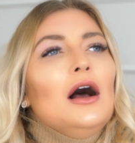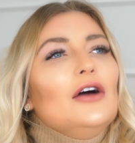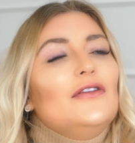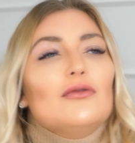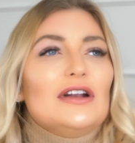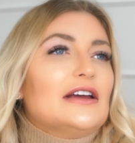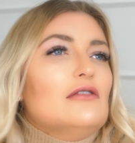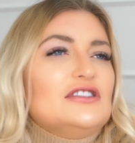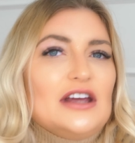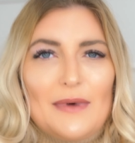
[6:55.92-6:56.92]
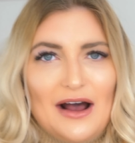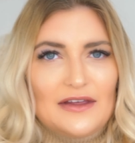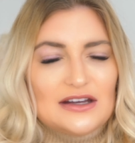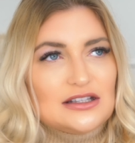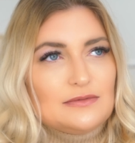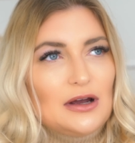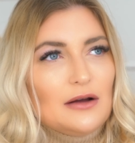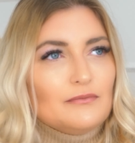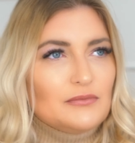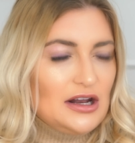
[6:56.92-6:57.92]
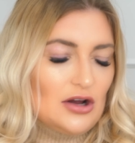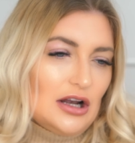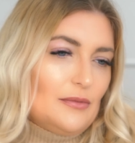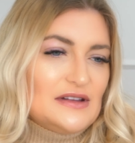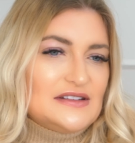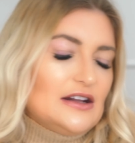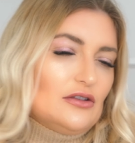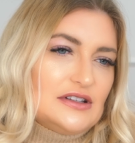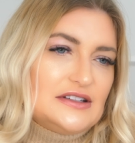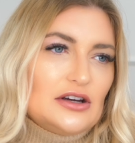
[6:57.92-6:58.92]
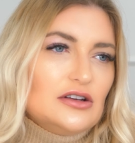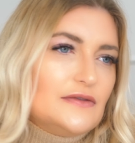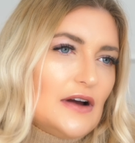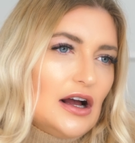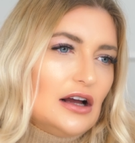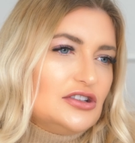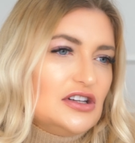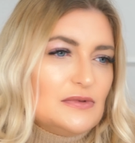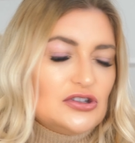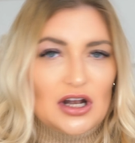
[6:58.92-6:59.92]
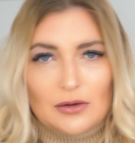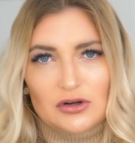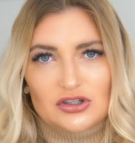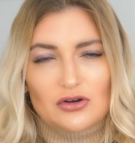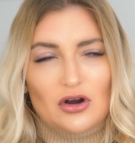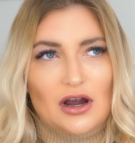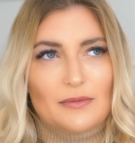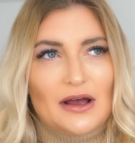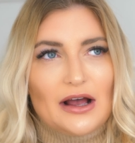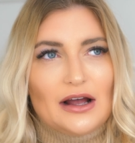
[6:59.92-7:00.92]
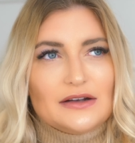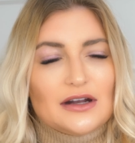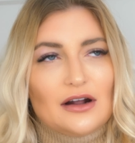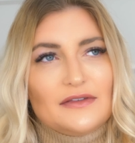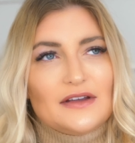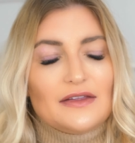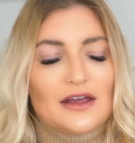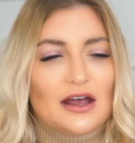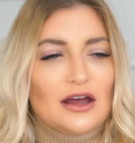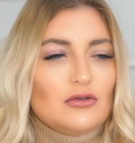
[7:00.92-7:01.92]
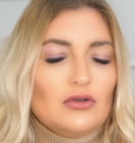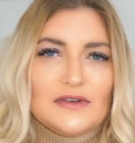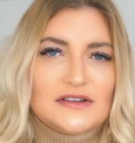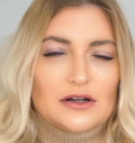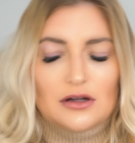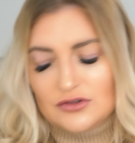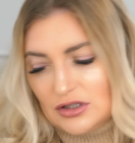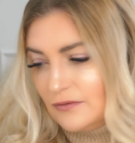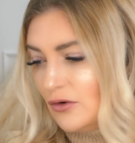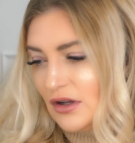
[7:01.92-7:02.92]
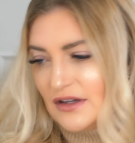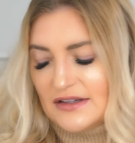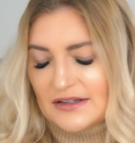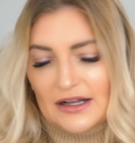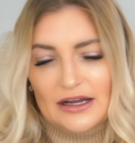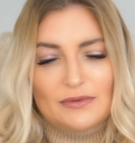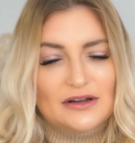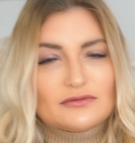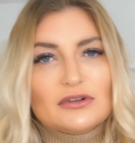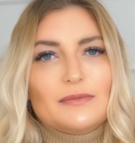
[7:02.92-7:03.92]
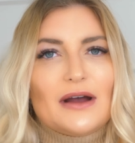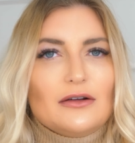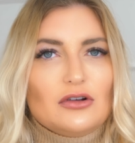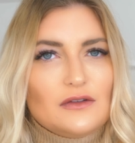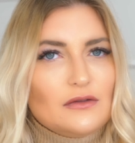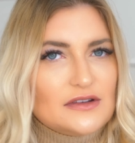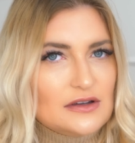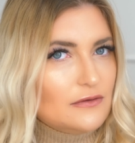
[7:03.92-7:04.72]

I feel really guilty about this, but me and Isla have been sitting on the sofa, she's been chilling watching her iPad, and I've sat there and all of a sudden I've just fallen asleep. And it's really bad, because obviously